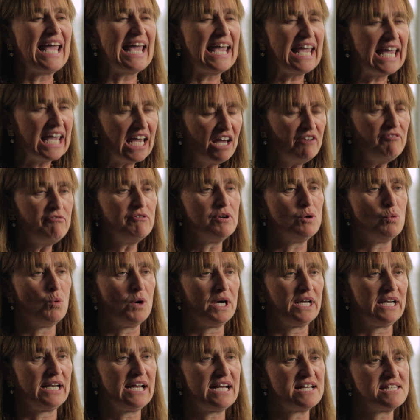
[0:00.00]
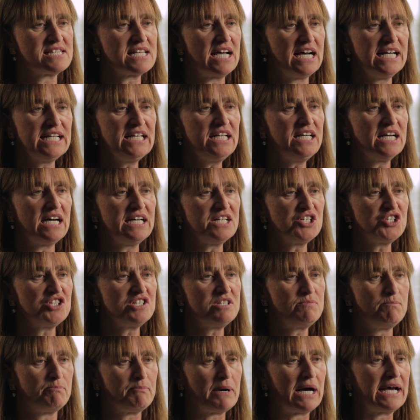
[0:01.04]
everyone has unconscious
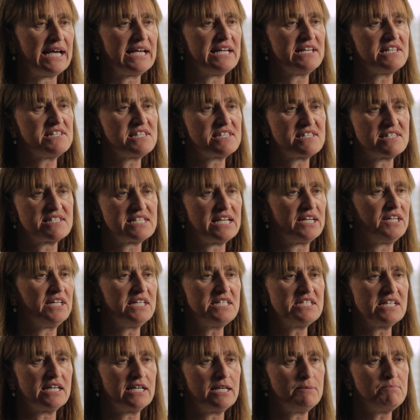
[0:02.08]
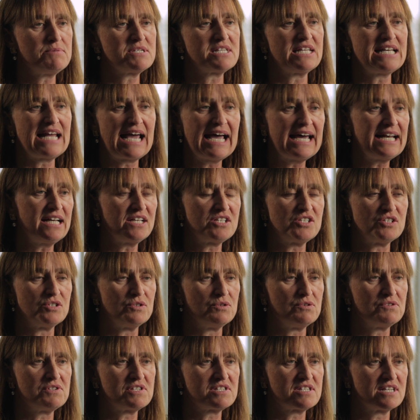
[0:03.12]
bias, stereotypes, and
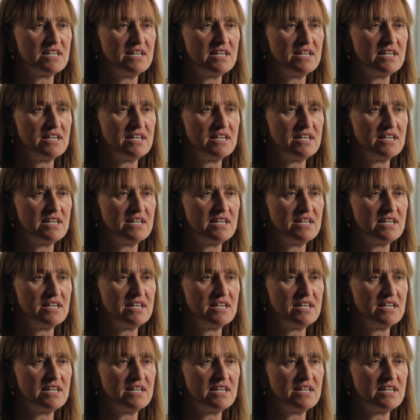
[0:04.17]
attitudes,